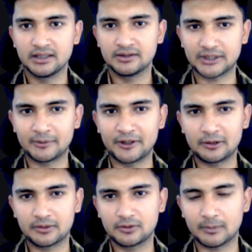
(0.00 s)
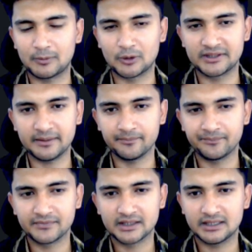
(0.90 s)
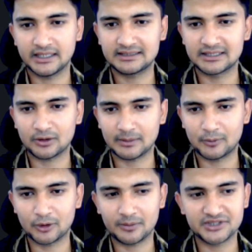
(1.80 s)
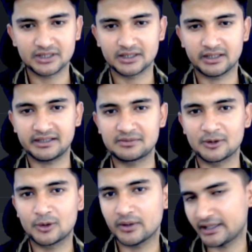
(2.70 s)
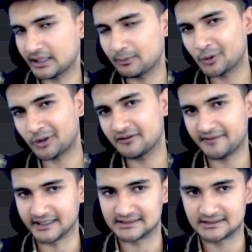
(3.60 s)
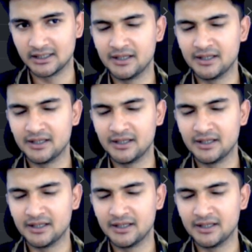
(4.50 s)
So I'm going to upload them. Let's click on upload option, and this will go ahead and upload all the files.